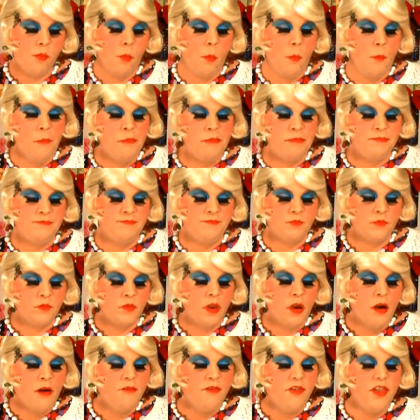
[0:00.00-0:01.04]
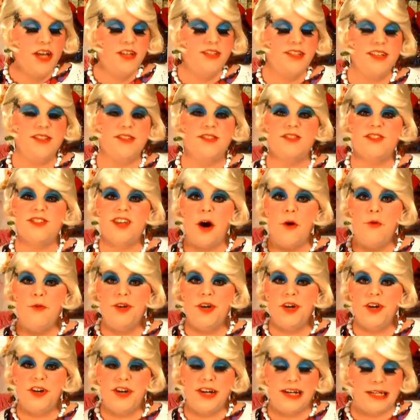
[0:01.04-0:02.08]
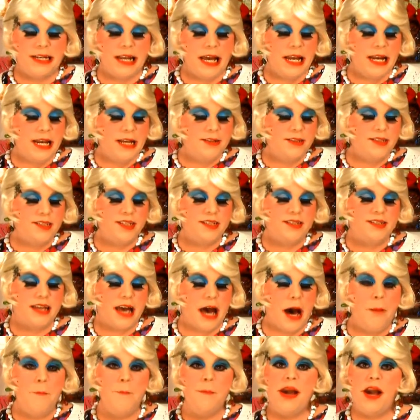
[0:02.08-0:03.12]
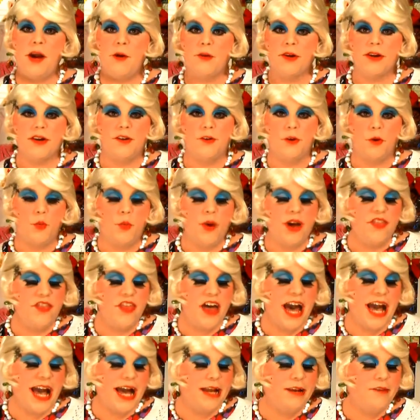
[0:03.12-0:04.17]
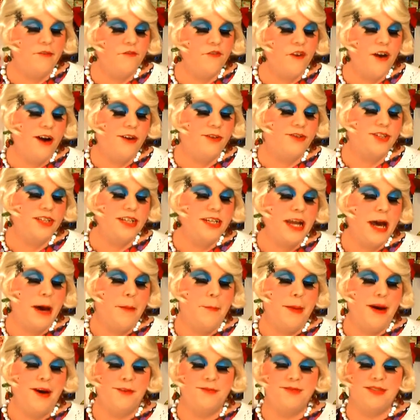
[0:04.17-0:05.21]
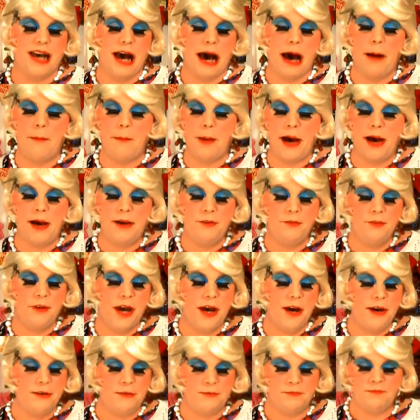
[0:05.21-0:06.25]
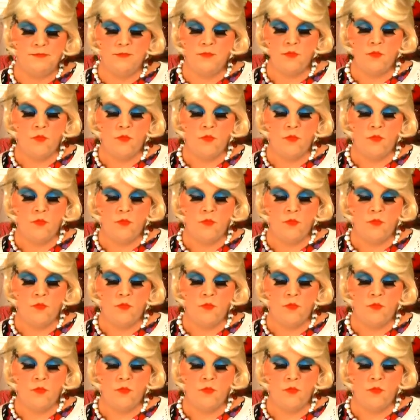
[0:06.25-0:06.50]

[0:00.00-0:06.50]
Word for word: Mmm, this is so good and it's just a miracle with a frosting up on top. I don't know.